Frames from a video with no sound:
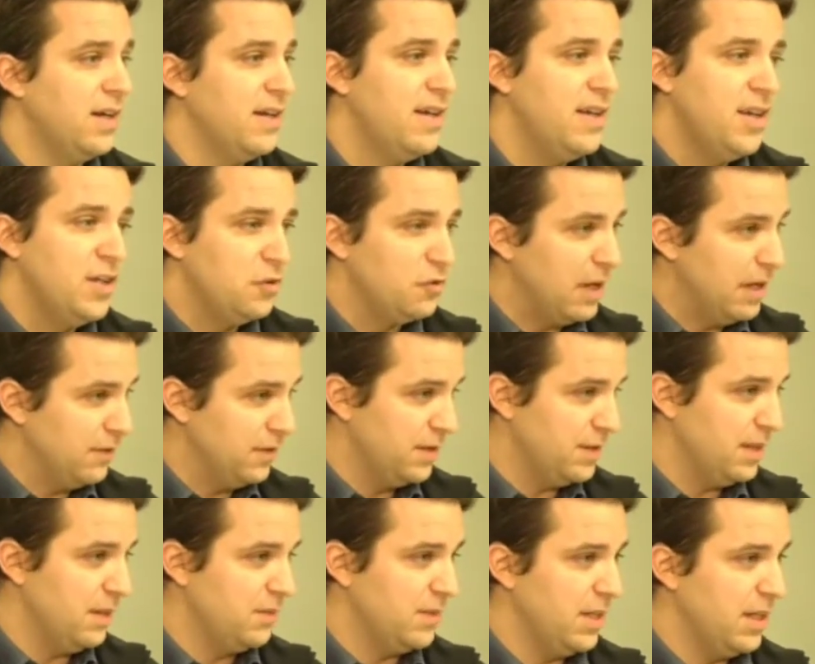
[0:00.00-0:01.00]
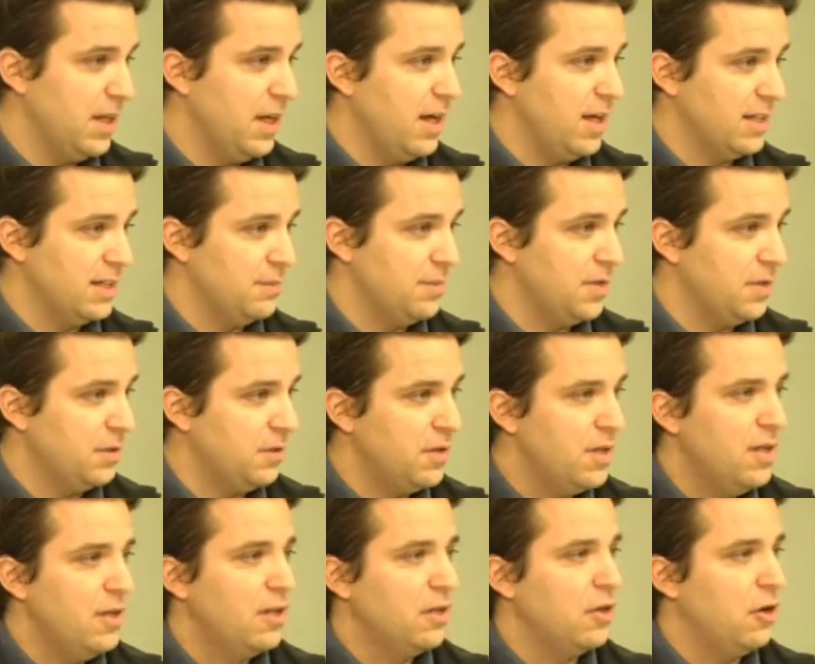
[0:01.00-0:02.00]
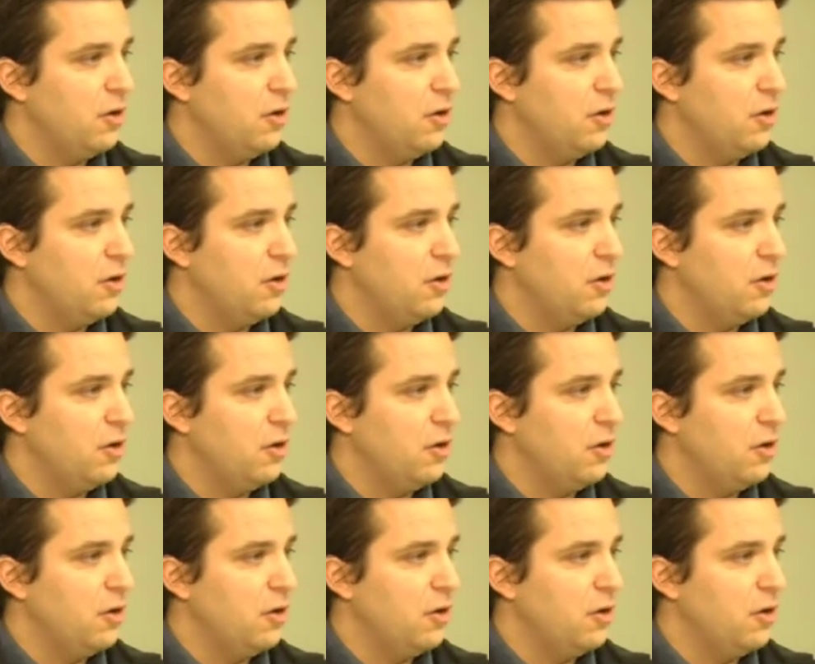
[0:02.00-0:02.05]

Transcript: to drive yourself to the hospital.